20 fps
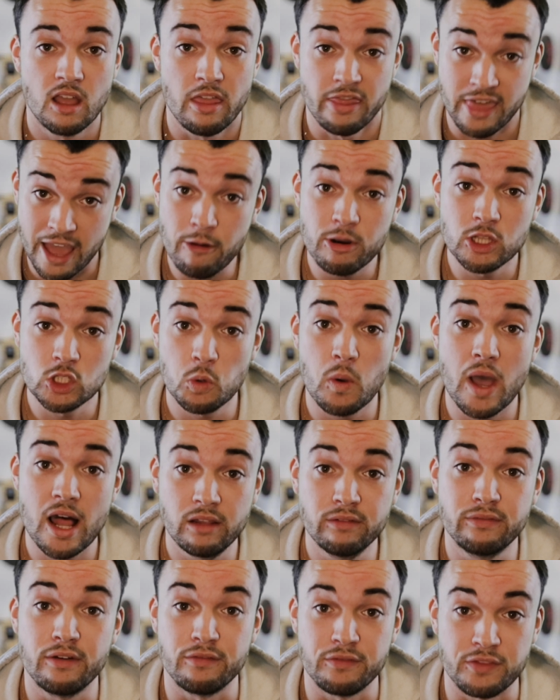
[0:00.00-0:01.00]
There are
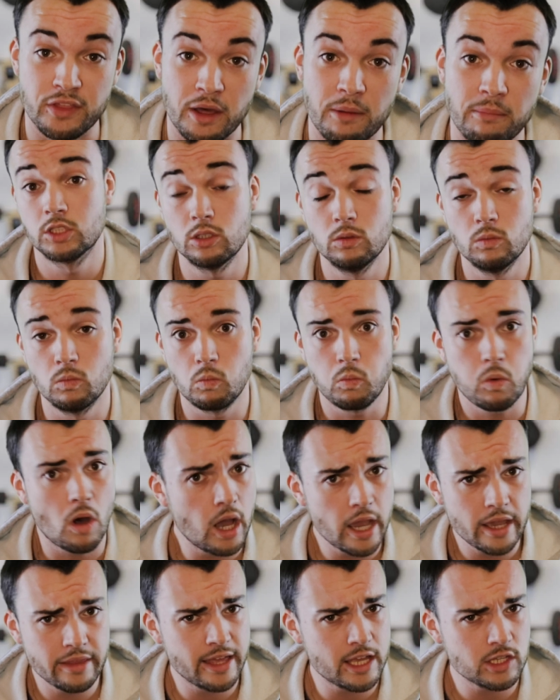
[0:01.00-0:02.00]
twelve of them. So
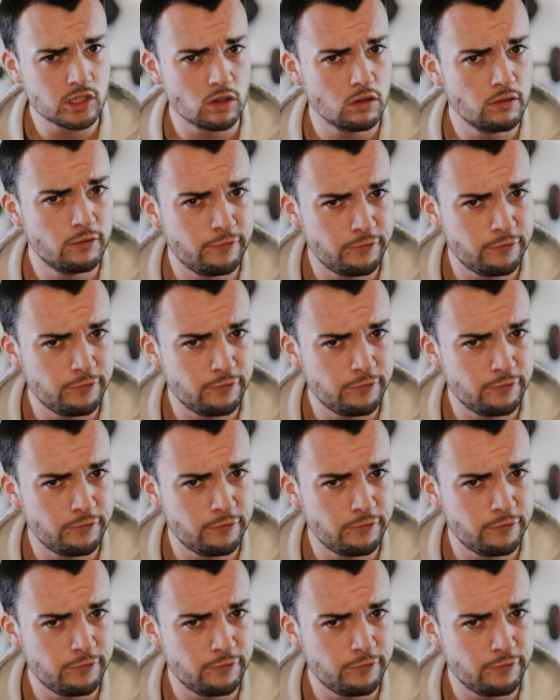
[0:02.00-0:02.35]
why are there so